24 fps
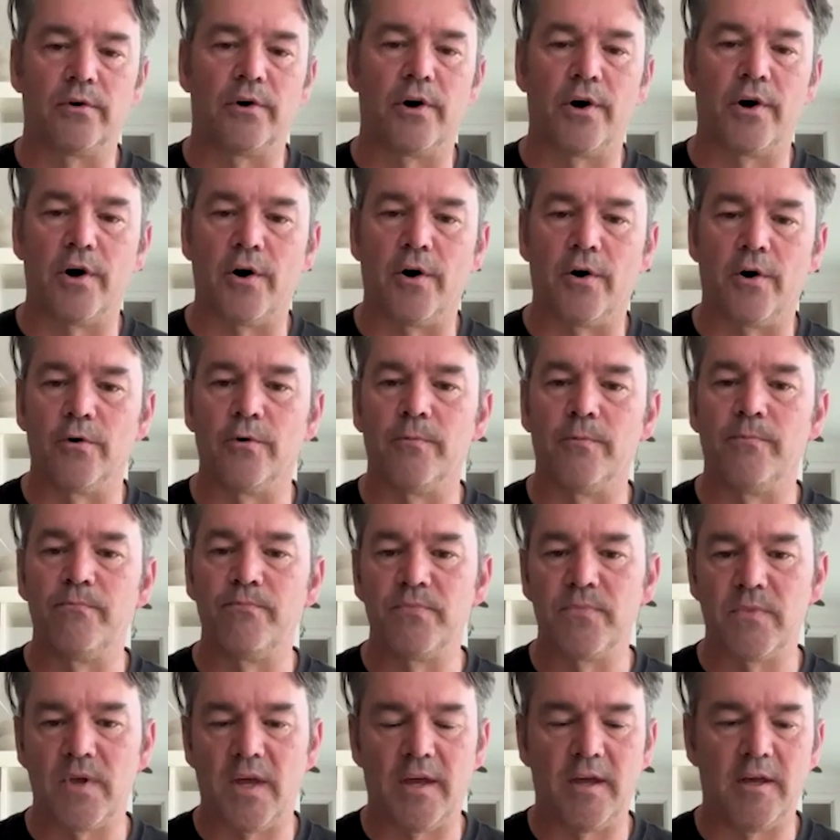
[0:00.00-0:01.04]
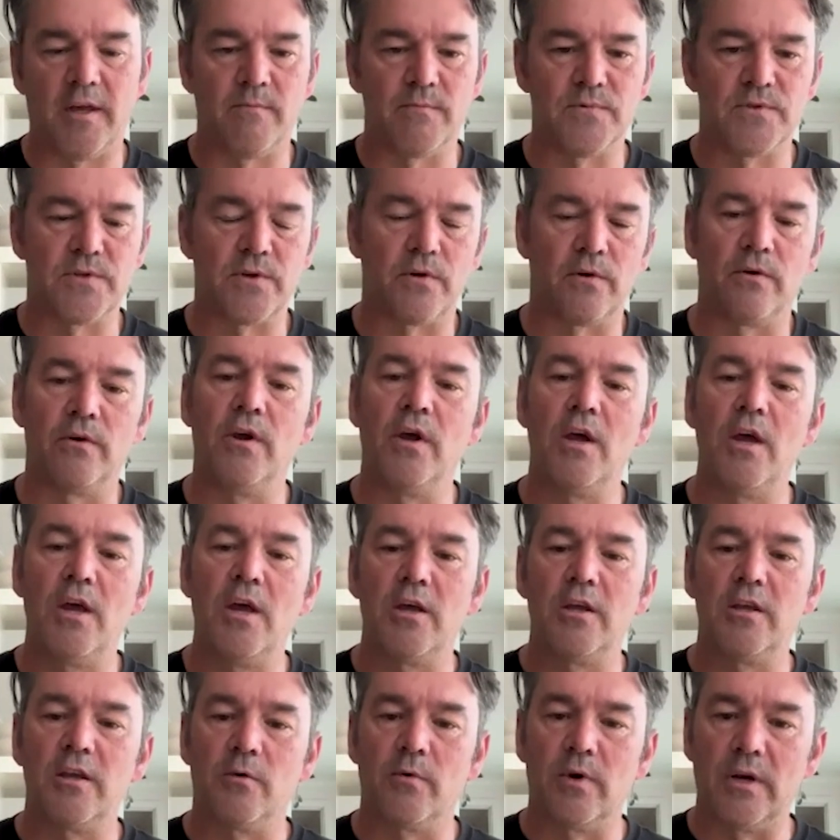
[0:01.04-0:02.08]
a hole. So
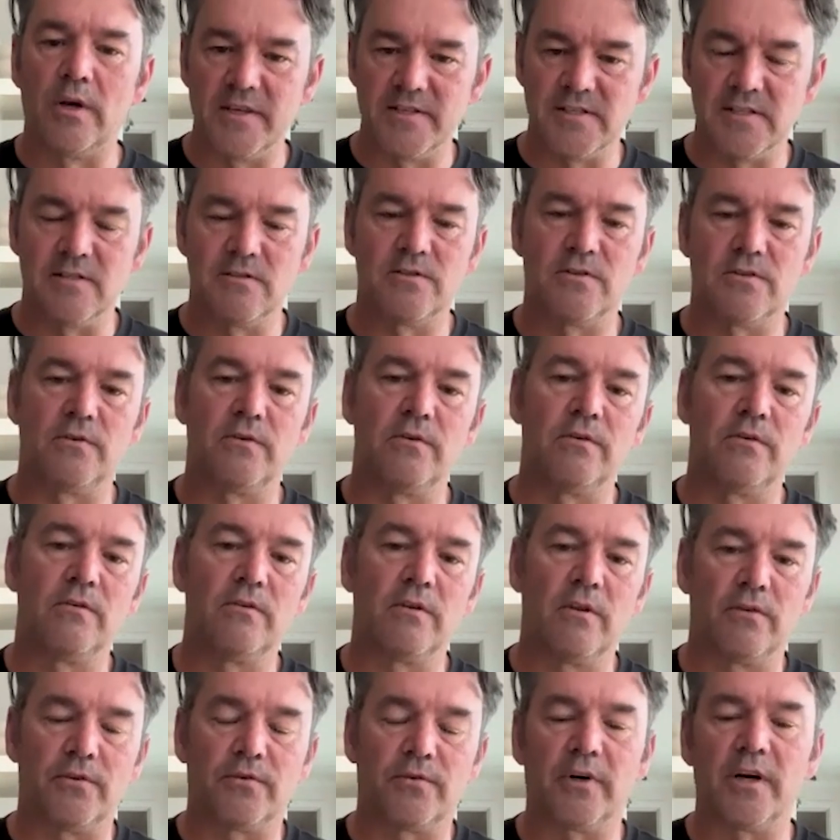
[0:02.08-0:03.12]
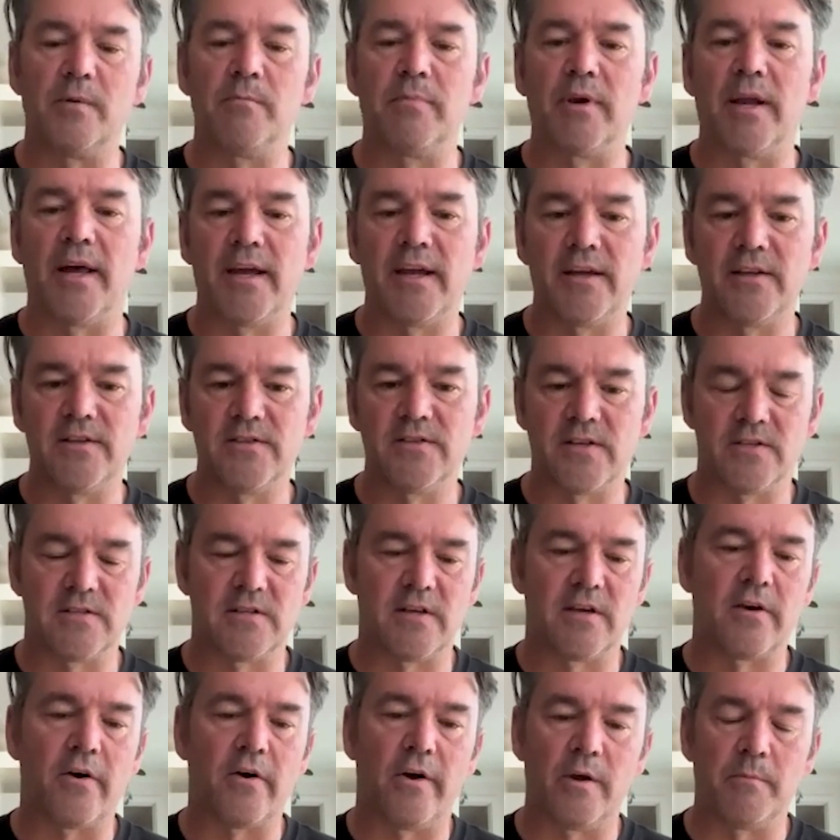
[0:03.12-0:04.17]
we listen to the 3 blades as they're
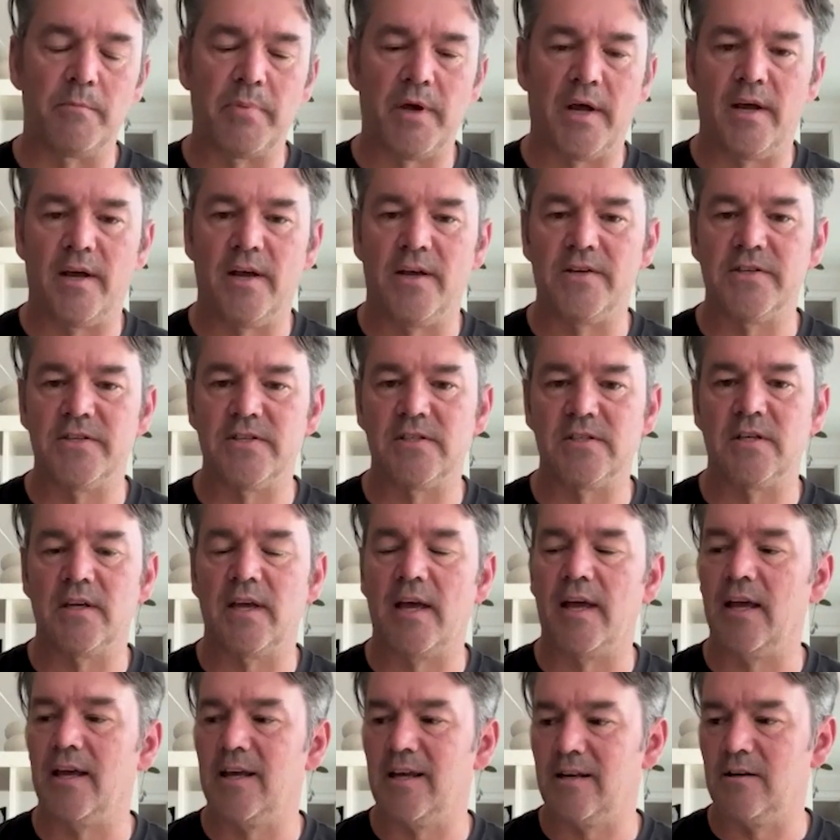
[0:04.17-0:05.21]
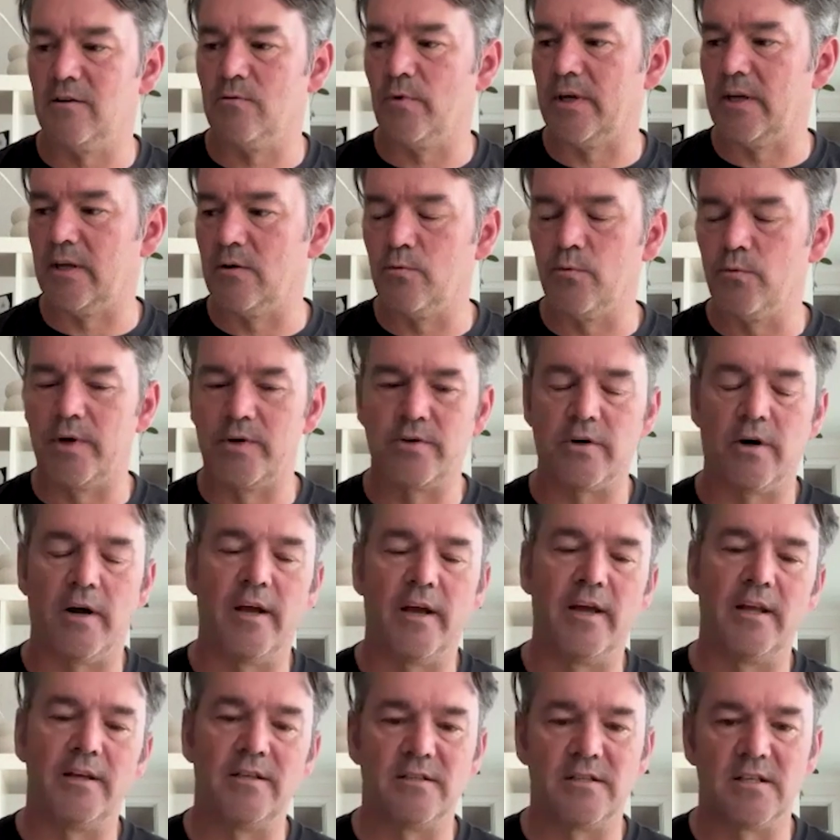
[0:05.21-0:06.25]
going past, and we
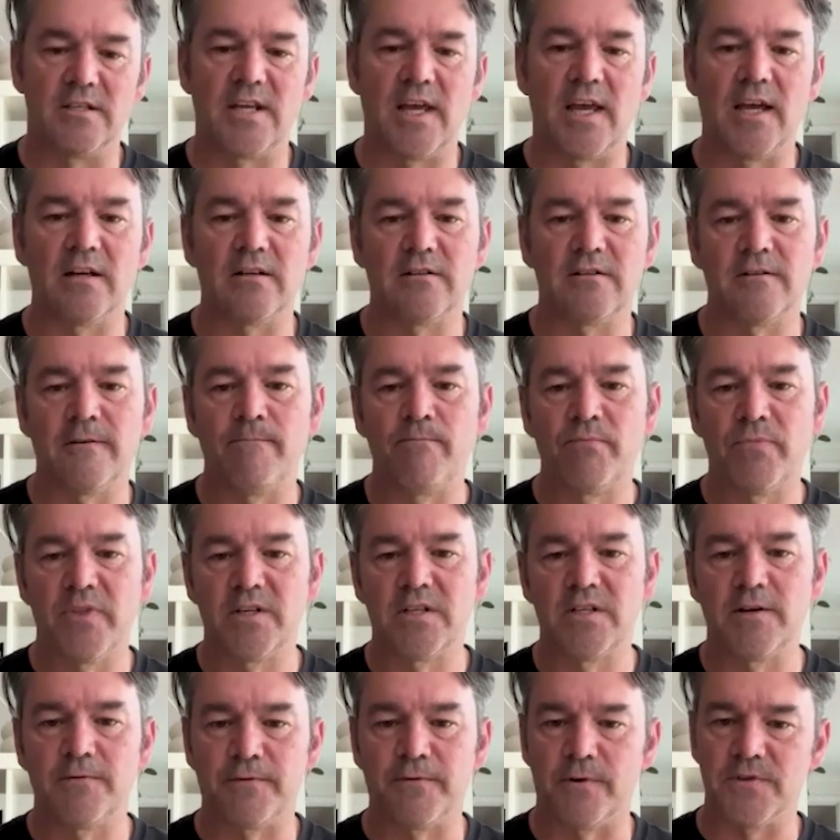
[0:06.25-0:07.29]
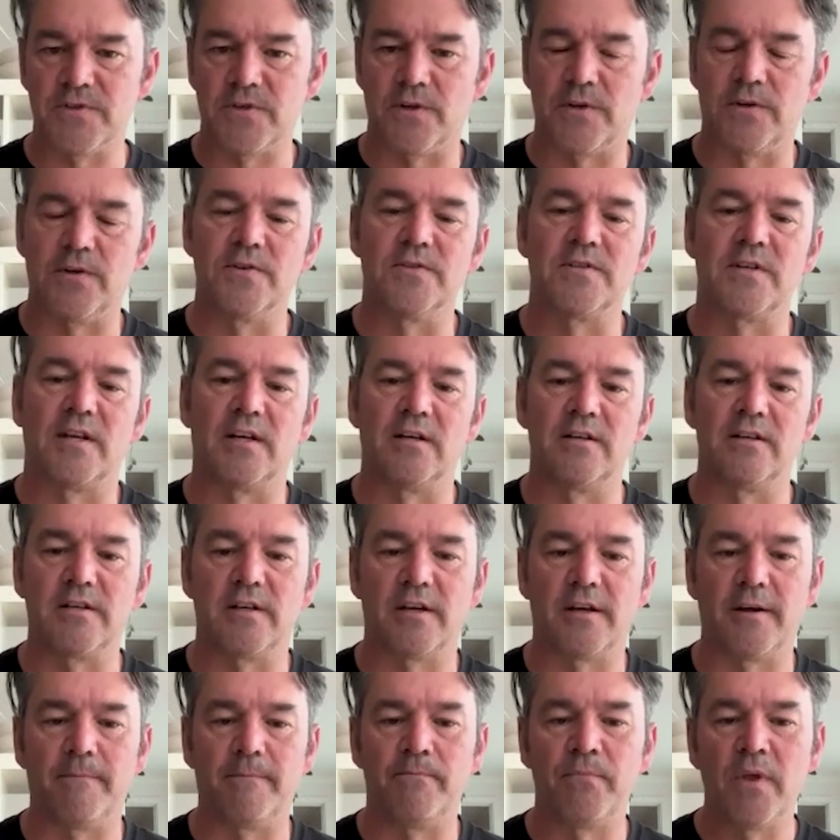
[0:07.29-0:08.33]
try and detect the differences and
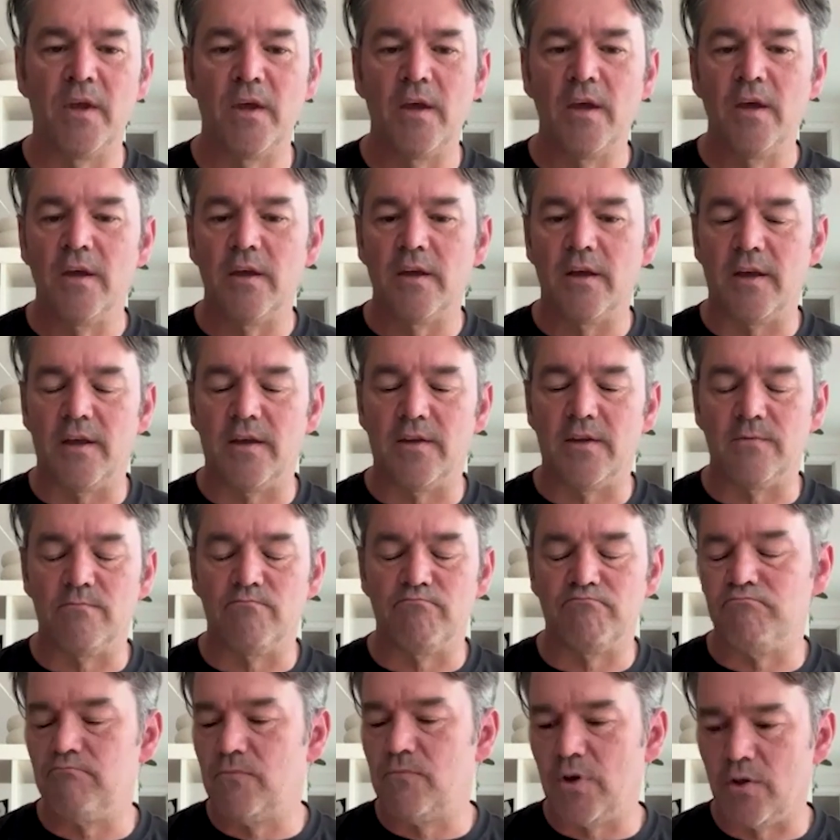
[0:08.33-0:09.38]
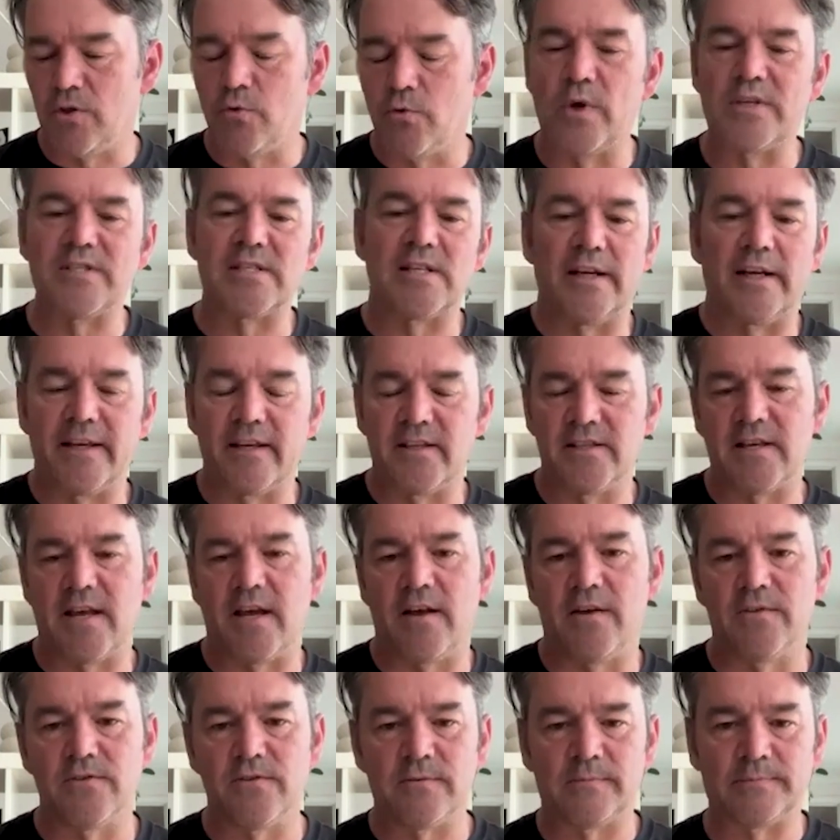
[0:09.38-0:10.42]
the whistling
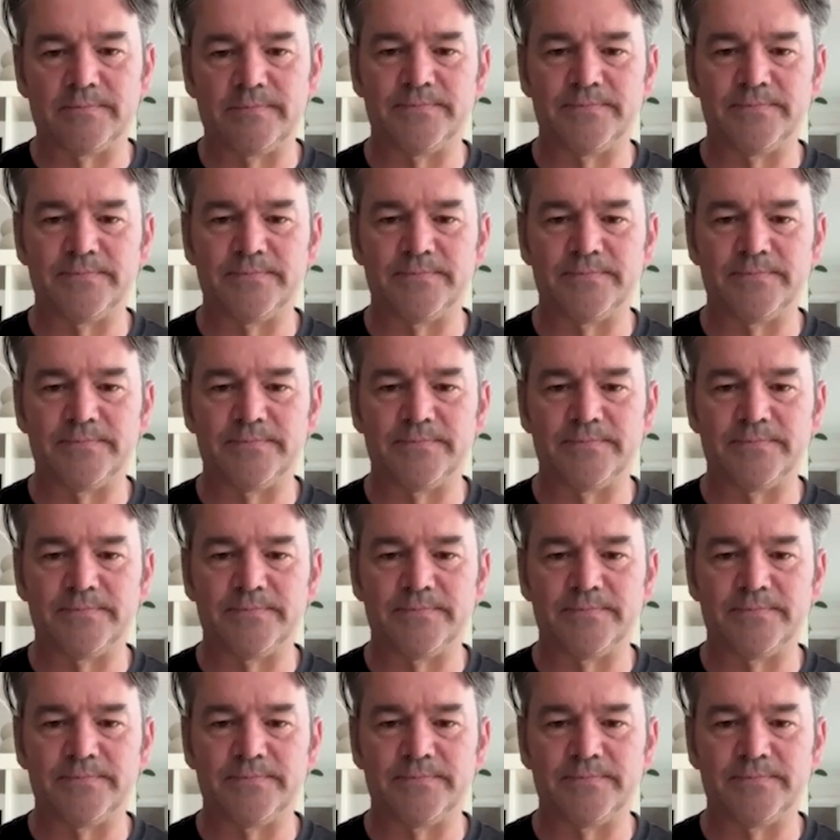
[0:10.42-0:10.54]
sounds.